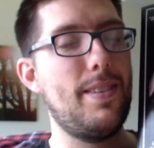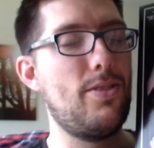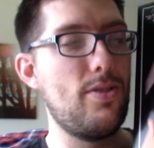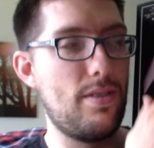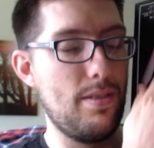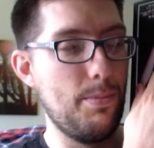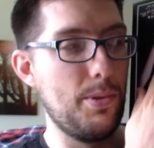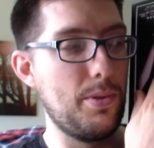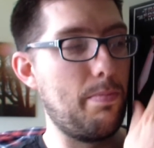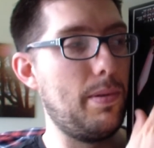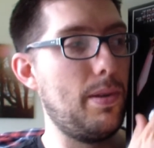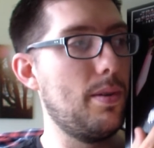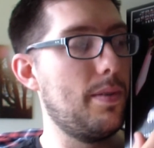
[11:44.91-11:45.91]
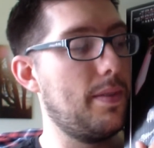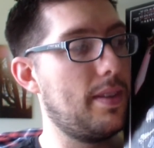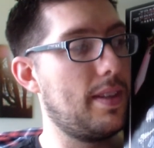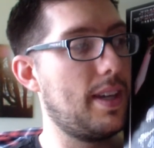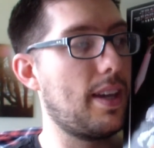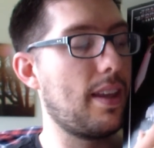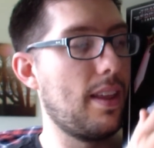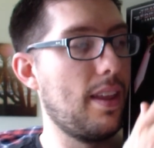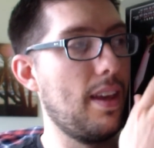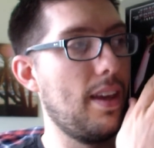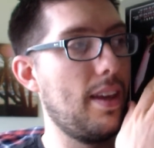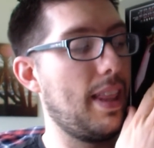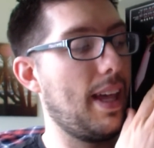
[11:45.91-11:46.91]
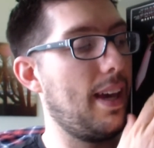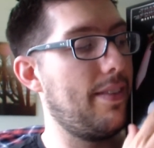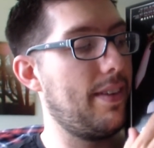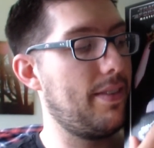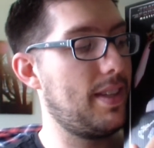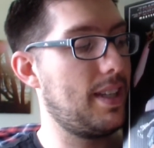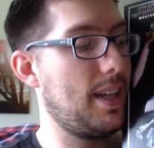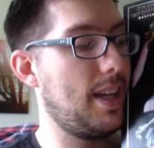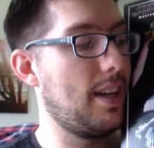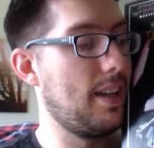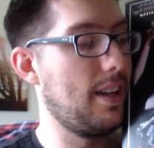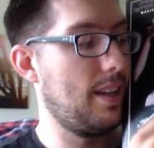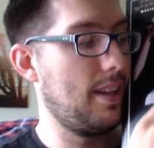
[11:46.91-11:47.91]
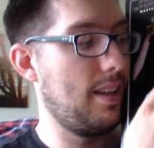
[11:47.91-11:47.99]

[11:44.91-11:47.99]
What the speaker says: is just the most beautiful thing that I have ever seen.